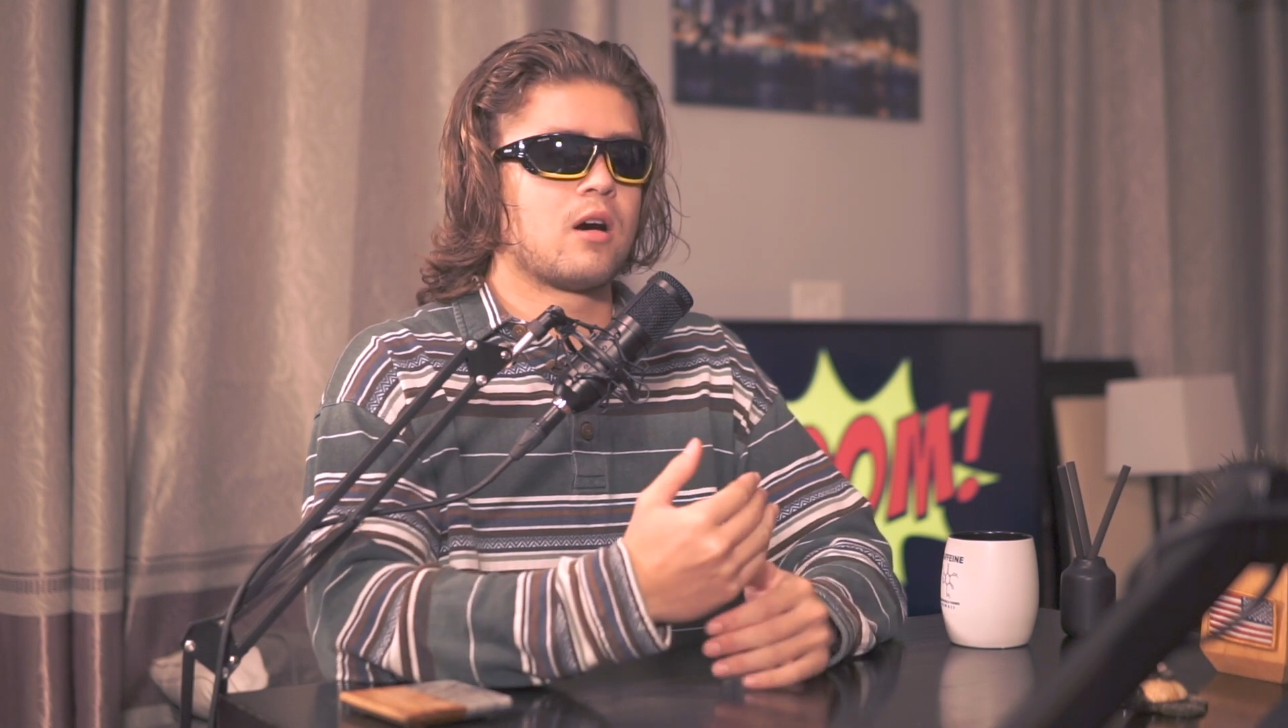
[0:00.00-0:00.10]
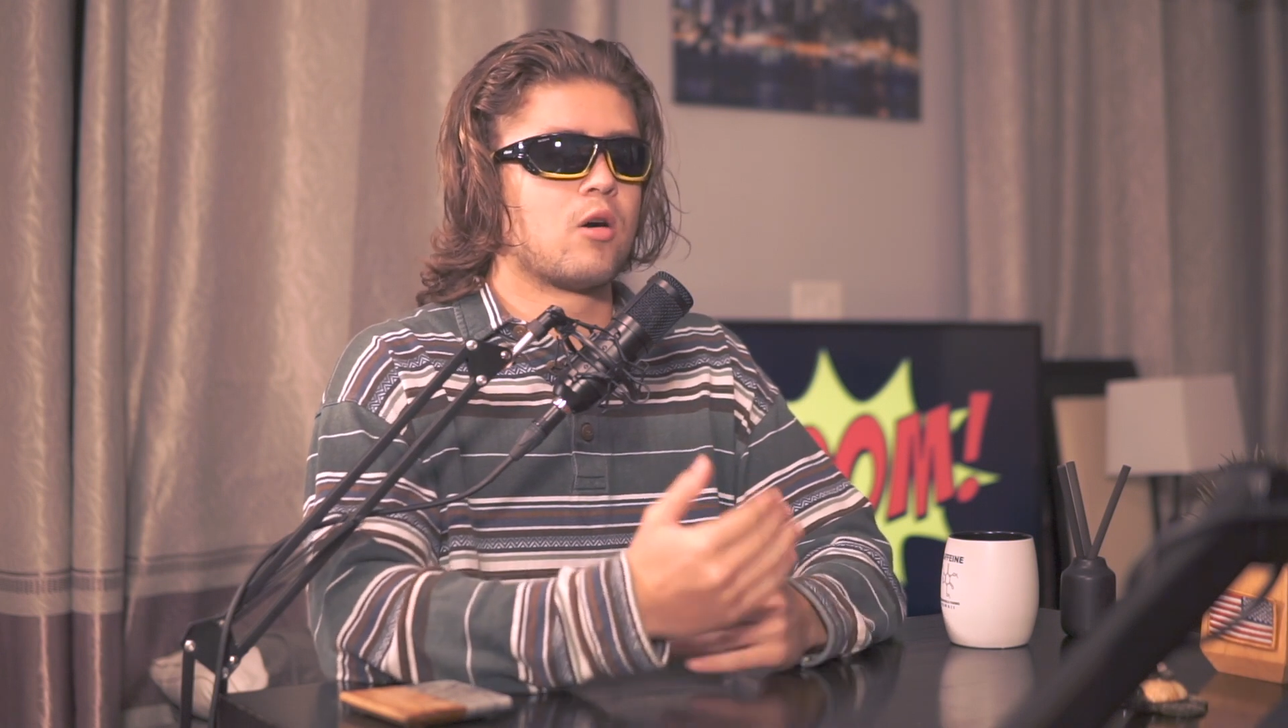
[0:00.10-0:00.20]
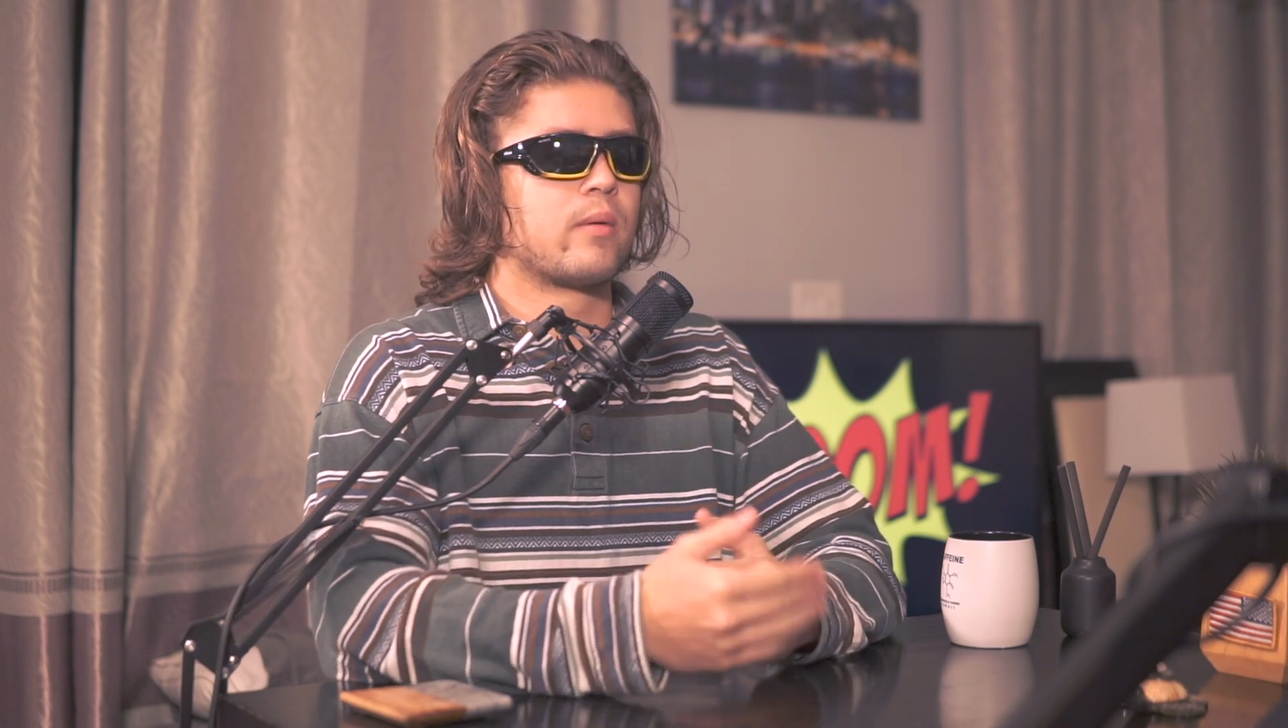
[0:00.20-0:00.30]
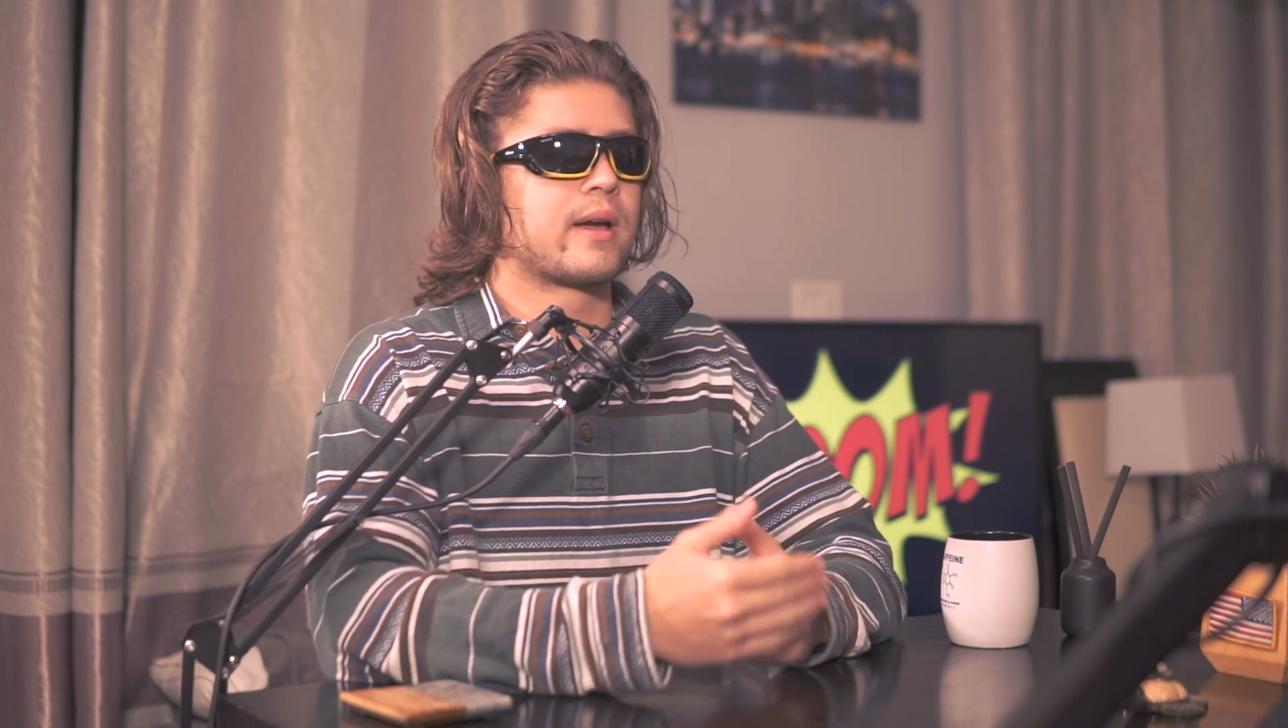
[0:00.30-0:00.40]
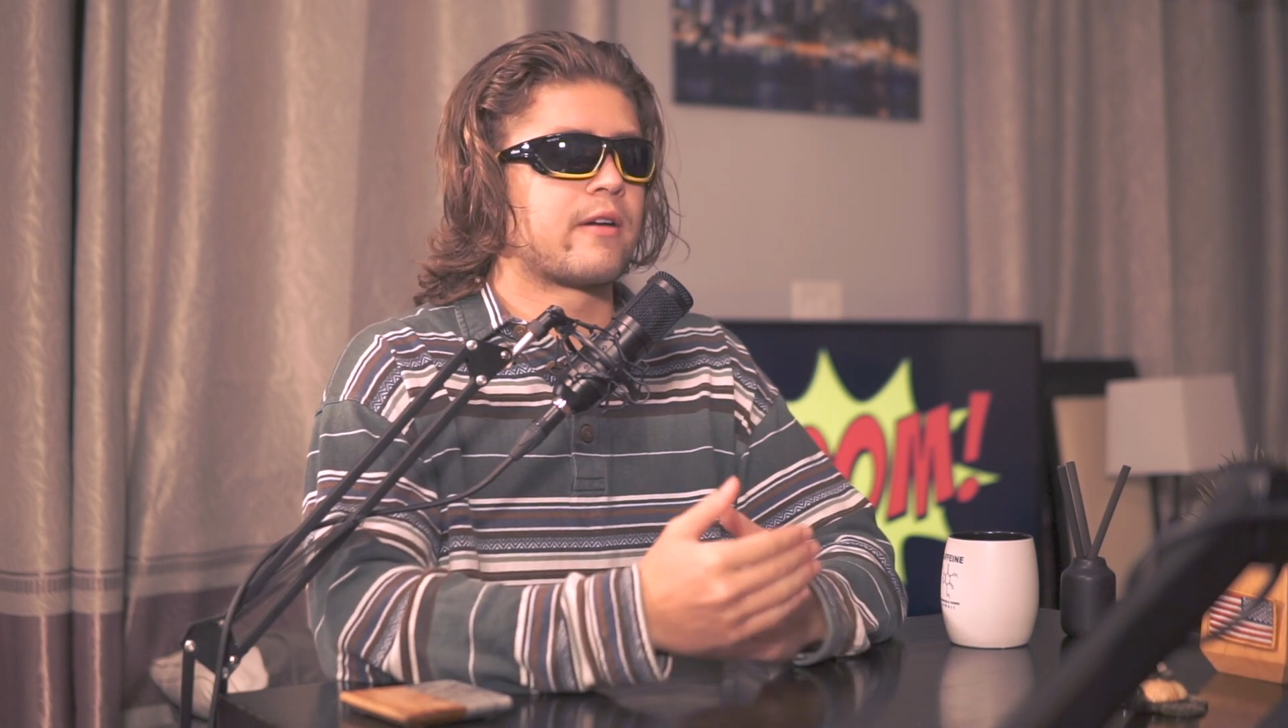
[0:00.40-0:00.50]

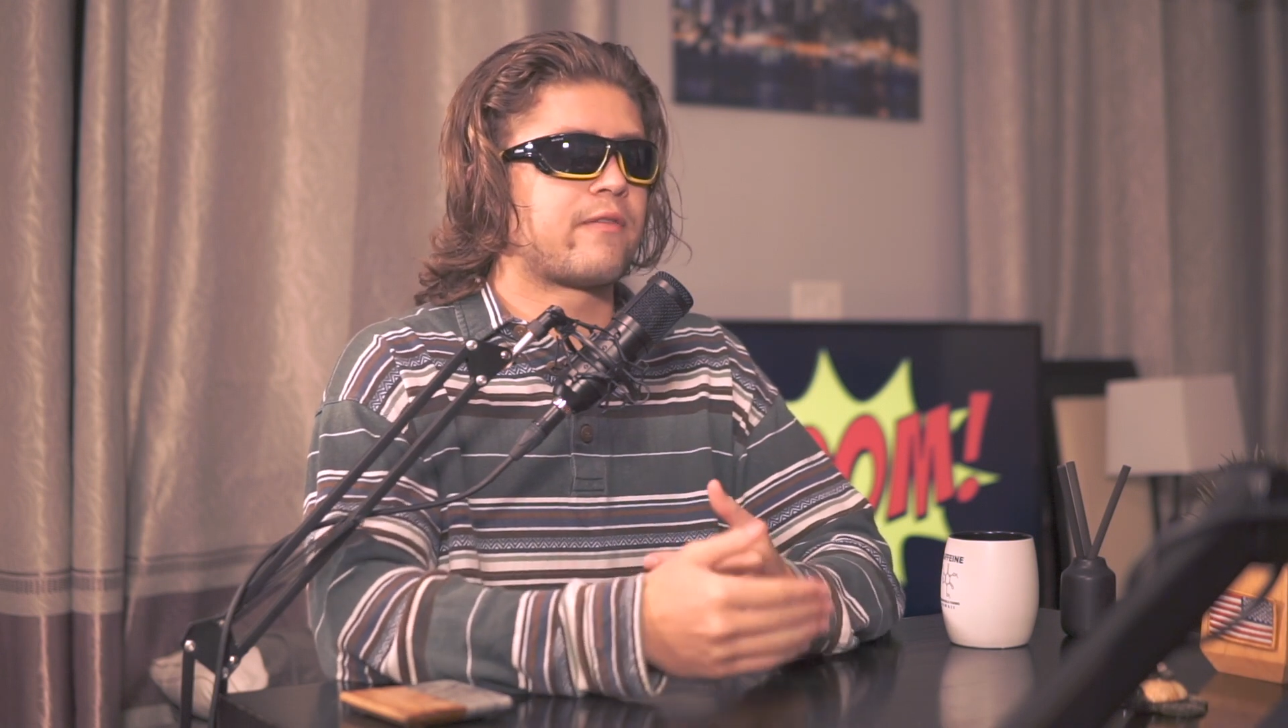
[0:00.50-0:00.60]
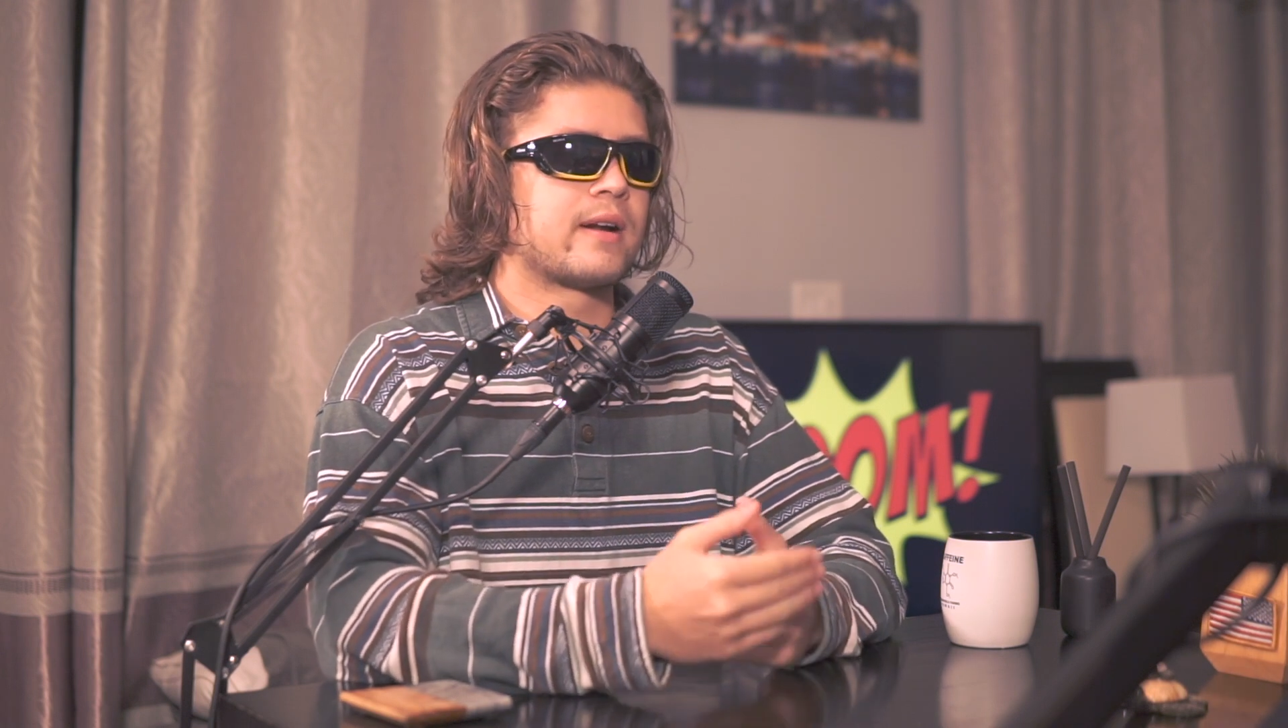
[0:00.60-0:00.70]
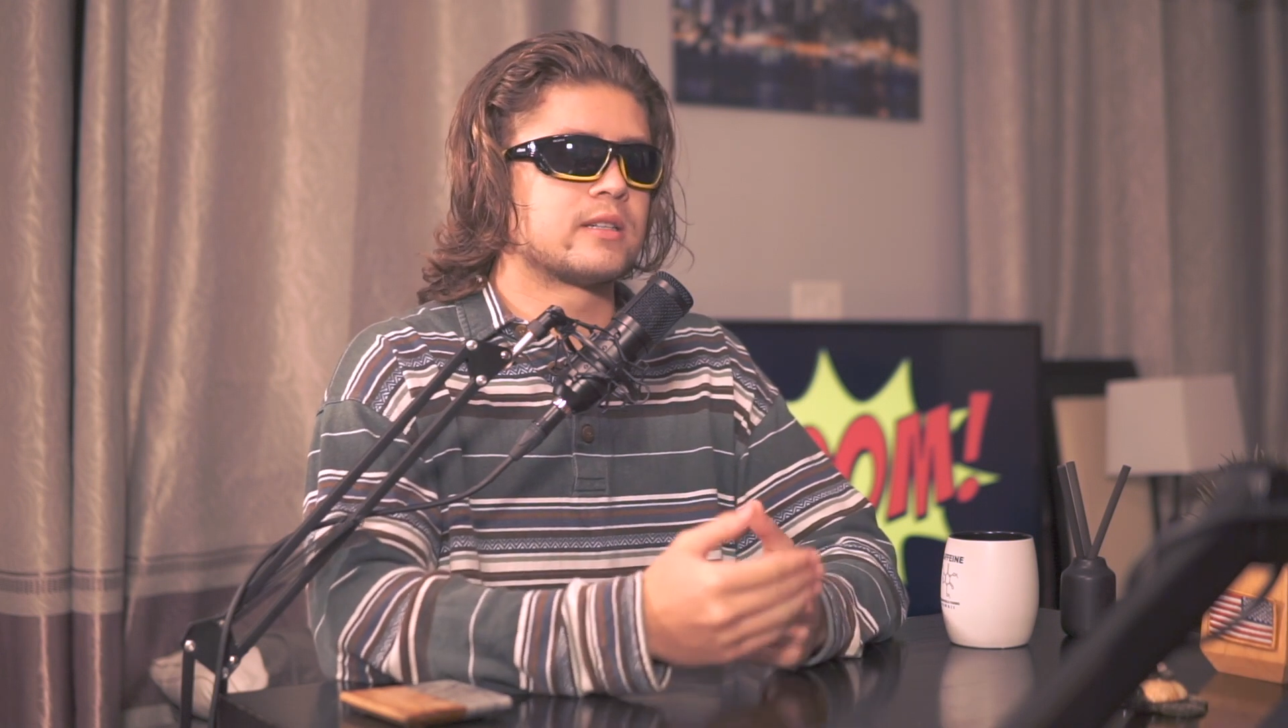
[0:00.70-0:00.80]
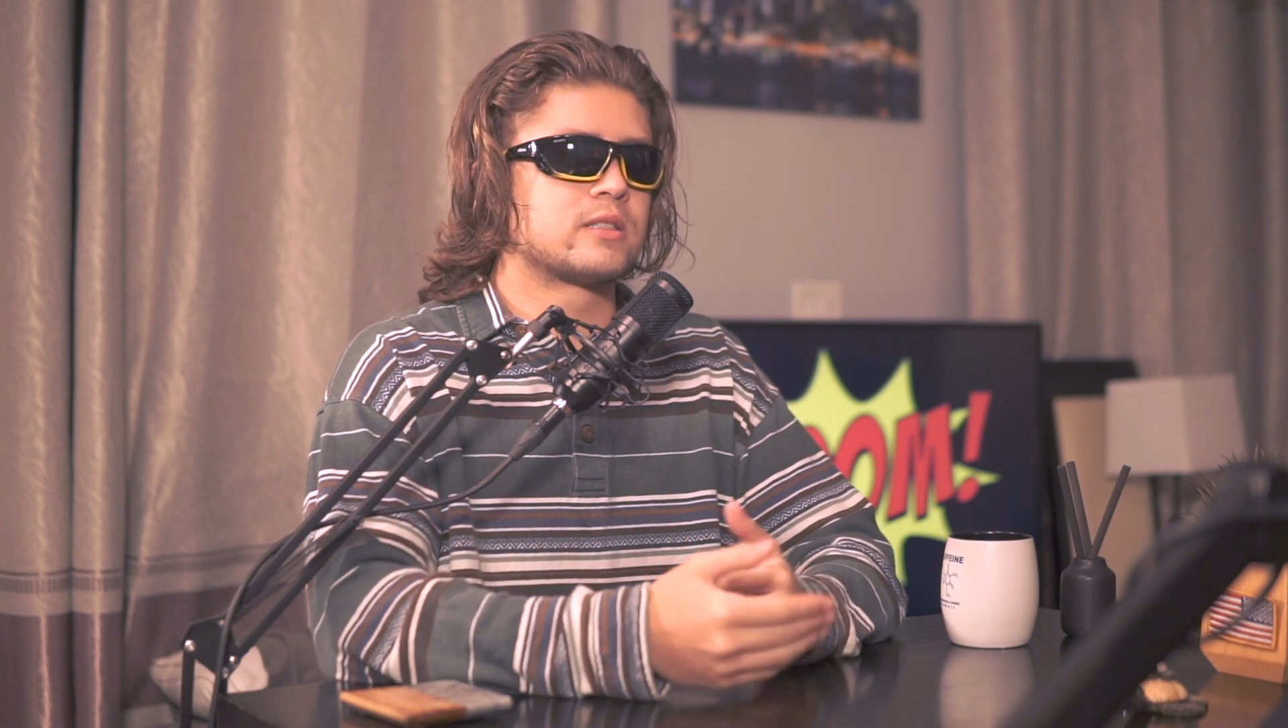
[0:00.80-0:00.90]
oh, we got to find a